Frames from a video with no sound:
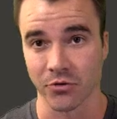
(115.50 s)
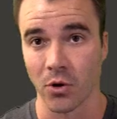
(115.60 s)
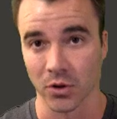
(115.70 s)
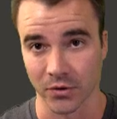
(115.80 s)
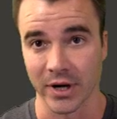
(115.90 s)
and
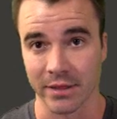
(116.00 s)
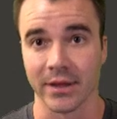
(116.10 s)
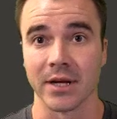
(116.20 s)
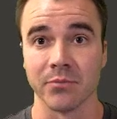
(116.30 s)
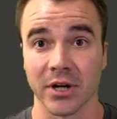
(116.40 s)
troll or
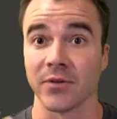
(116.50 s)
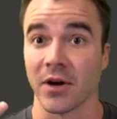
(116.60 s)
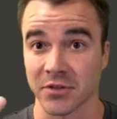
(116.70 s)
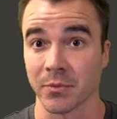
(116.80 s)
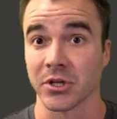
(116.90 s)
anything, but if you
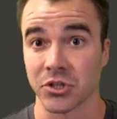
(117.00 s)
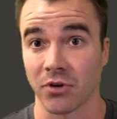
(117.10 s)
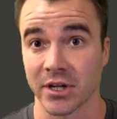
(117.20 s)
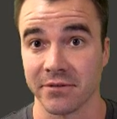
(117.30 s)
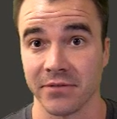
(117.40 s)
have some
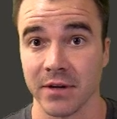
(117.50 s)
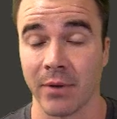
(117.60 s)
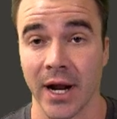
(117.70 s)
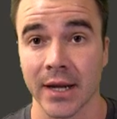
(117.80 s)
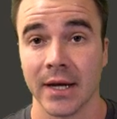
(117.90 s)
constructive
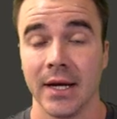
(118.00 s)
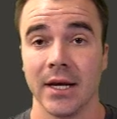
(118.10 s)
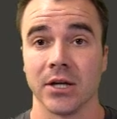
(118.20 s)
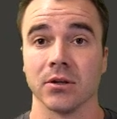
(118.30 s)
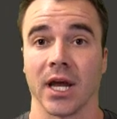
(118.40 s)
feedback
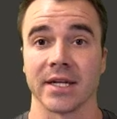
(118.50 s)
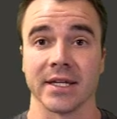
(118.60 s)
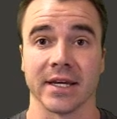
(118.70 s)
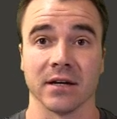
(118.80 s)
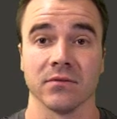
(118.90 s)
you'd like
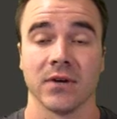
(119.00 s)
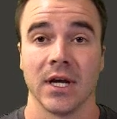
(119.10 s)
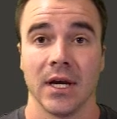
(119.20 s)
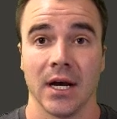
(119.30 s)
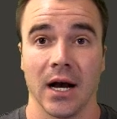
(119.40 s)
to give,
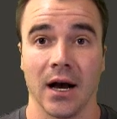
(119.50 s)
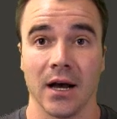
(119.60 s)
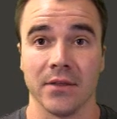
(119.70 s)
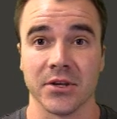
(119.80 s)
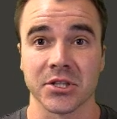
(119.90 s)

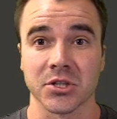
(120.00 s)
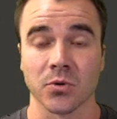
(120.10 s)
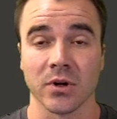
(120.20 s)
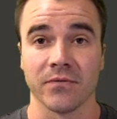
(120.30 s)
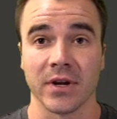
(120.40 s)
this is
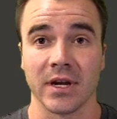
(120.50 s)
sort of